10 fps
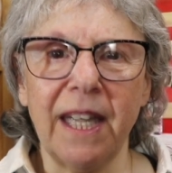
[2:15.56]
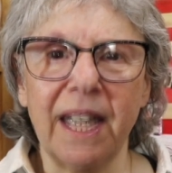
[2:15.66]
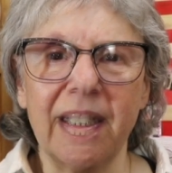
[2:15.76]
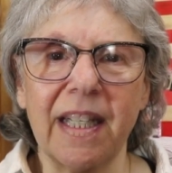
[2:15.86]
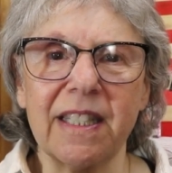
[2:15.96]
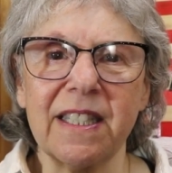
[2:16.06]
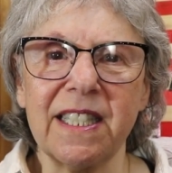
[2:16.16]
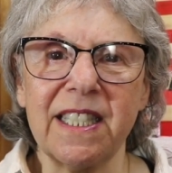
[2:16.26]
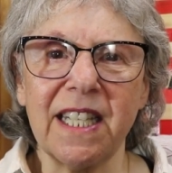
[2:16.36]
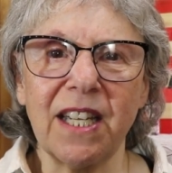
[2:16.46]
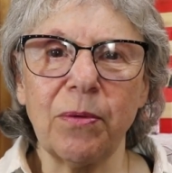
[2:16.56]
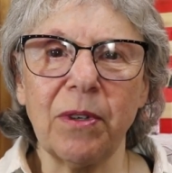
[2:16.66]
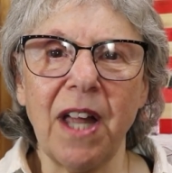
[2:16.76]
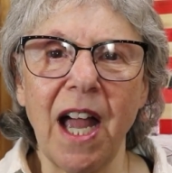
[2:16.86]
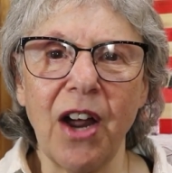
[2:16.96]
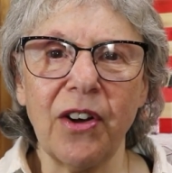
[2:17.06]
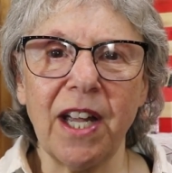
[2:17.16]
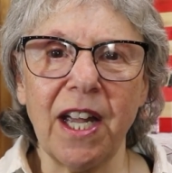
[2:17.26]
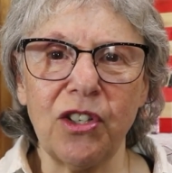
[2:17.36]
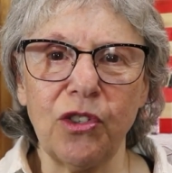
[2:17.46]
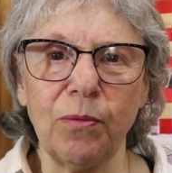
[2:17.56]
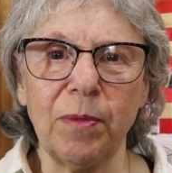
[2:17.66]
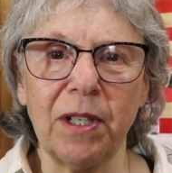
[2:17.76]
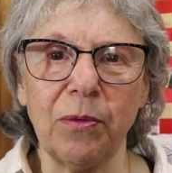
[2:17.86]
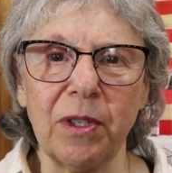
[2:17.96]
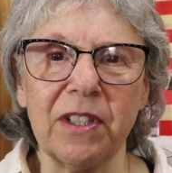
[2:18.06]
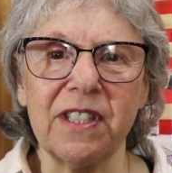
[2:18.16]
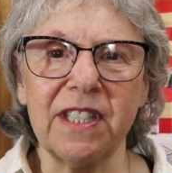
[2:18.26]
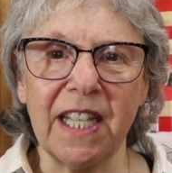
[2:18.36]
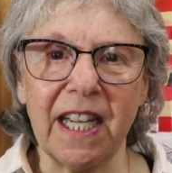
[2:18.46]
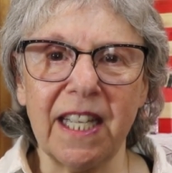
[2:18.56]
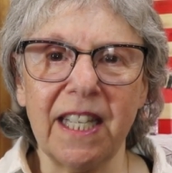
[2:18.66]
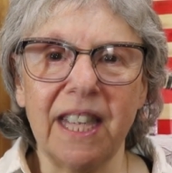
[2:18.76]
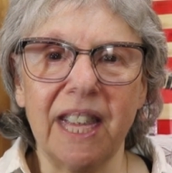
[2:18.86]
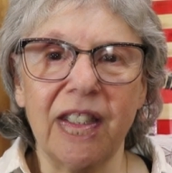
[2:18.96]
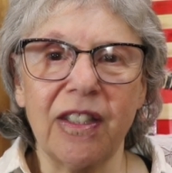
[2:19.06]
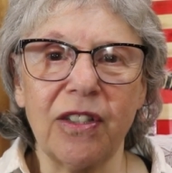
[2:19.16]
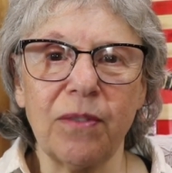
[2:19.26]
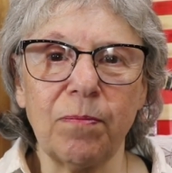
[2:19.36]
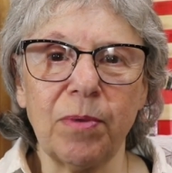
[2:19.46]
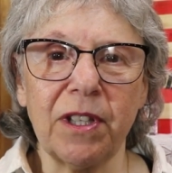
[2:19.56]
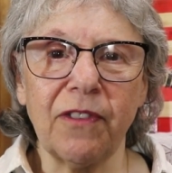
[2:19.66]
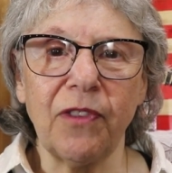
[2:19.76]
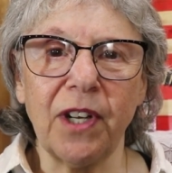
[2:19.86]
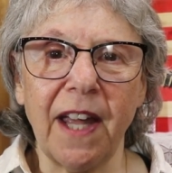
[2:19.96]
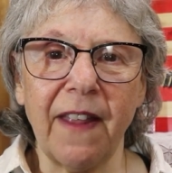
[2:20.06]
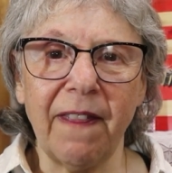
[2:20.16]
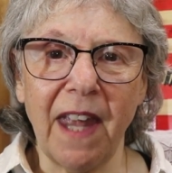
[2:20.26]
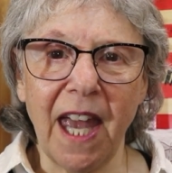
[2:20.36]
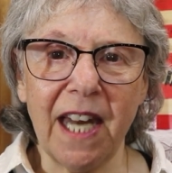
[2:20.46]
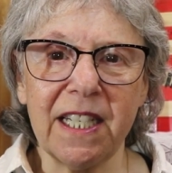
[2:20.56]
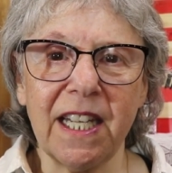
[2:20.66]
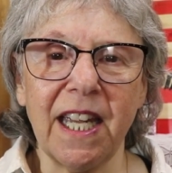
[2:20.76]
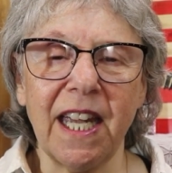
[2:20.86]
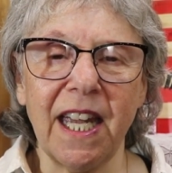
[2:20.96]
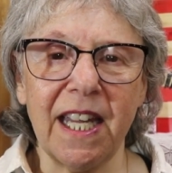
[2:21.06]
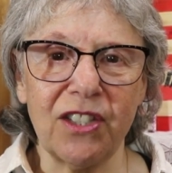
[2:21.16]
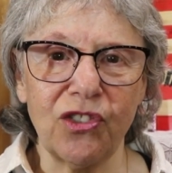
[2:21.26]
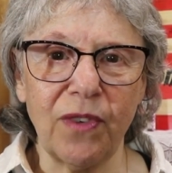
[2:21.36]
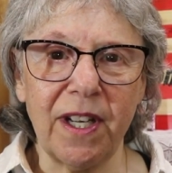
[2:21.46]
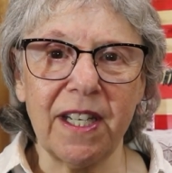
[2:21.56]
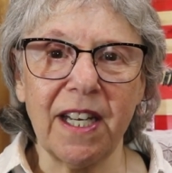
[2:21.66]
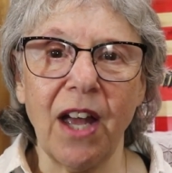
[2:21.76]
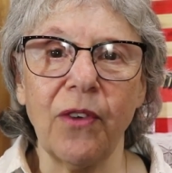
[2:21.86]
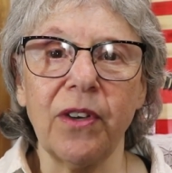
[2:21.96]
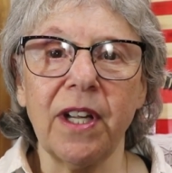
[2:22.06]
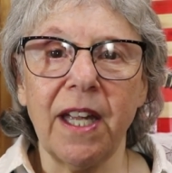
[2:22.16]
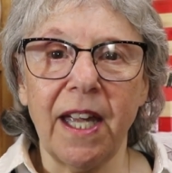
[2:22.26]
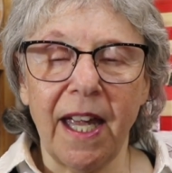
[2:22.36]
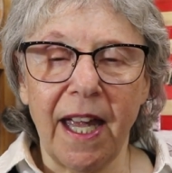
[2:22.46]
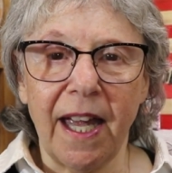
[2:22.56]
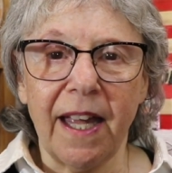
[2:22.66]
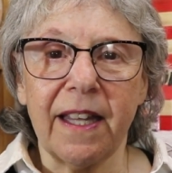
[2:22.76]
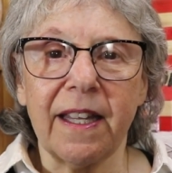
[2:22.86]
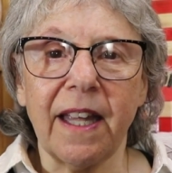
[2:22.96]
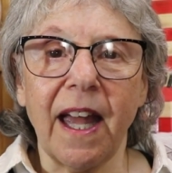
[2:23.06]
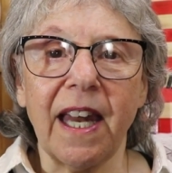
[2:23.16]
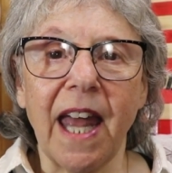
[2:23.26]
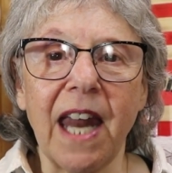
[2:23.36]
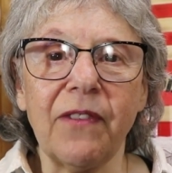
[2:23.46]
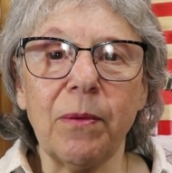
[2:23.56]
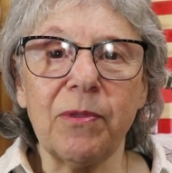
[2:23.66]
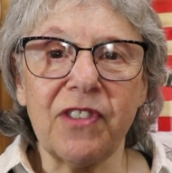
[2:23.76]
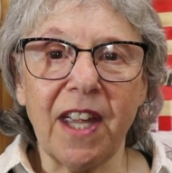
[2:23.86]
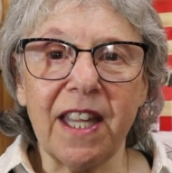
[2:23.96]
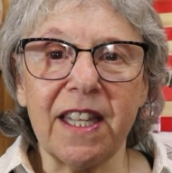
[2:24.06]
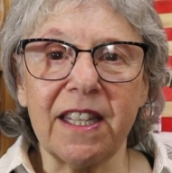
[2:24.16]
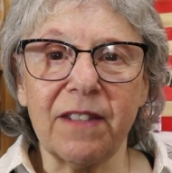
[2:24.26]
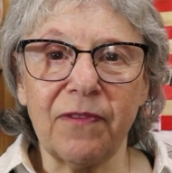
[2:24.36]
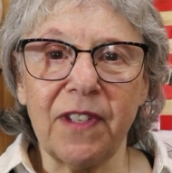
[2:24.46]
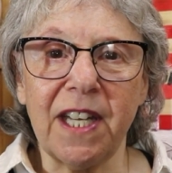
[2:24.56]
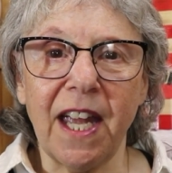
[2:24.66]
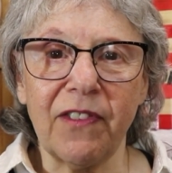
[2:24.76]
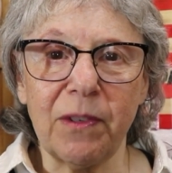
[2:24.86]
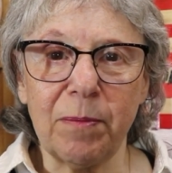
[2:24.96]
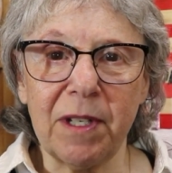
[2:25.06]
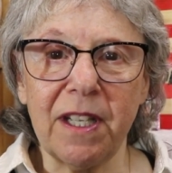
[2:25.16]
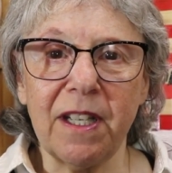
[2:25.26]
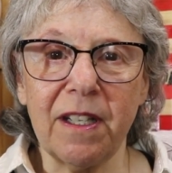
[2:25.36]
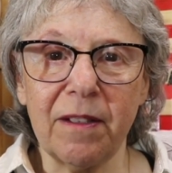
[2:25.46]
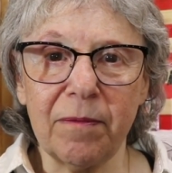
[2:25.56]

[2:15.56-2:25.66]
It doesn't stick real hard on you, but it will stick. You put the foot on that and straightened it out. A lot of them say that the feet have to be